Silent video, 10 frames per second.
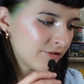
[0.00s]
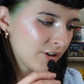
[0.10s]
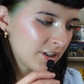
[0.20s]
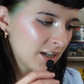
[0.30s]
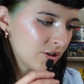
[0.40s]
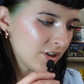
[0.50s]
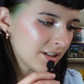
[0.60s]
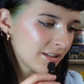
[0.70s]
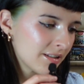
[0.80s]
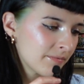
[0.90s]
very
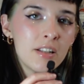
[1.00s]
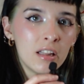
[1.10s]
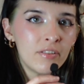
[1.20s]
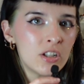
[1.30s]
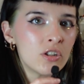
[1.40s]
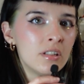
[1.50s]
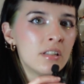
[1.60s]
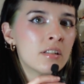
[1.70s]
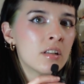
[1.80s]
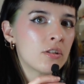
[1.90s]
dangerous.
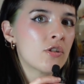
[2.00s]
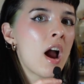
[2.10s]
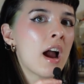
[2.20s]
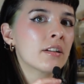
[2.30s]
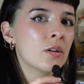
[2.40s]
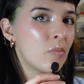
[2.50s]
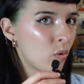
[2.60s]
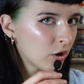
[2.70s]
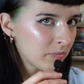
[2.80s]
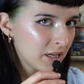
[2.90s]
Televangelists attract
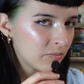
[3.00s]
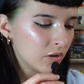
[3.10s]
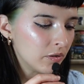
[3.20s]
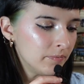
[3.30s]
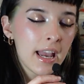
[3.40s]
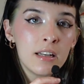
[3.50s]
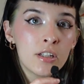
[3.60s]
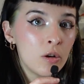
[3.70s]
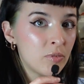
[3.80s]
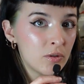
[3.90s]
poor people
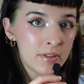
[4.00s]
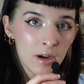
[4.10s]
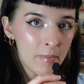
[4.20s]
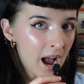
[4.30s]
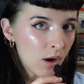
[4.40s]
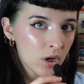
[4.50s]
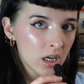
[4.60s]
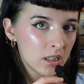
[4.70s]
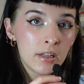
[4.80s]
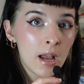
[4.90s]
and abuse their
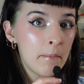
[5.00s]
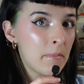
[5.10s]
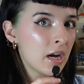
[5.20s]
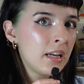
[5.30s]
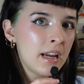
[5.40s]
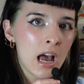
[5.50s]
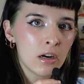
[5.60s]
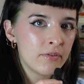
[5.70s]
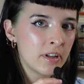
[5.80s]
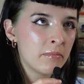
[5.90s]
power to get money
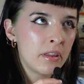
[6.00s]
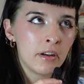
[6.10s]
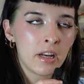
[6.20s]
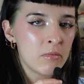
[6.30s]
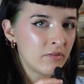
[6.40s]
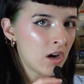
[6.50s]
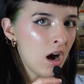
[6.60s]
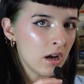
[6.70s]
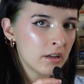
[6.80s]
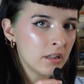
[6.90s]
out of them in the name of
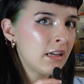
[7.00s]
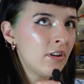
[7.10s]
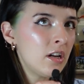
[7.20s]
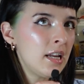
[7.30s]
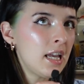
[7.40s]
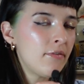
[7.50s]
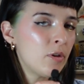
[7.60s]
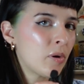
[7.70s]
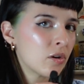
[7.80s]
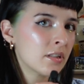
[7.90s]
God. Even if
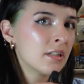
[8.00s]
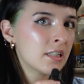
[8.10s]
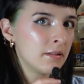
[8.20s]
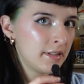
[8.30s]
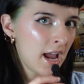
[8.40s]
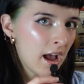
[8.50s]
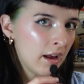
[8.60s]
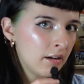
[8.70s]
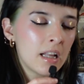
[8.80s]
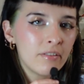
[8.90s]
the person is in
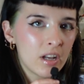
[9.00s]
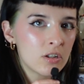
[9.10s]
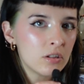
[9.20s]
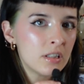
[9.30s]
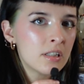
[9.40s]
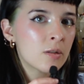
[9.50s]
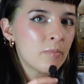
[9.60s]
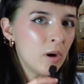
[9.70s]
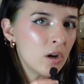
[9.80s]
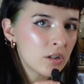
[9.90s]
debt,
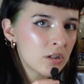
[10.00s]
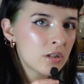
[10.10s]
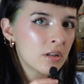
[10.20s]
televangelists push